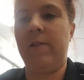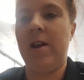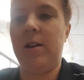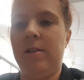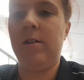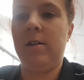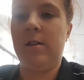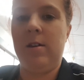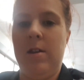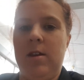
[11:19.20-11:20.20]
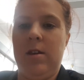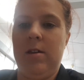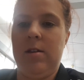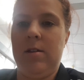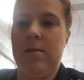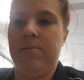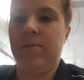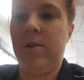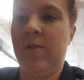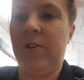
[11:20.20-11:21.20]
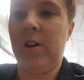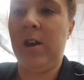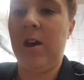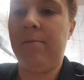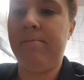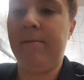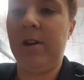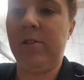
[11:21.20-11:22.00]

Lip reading: around if I can. I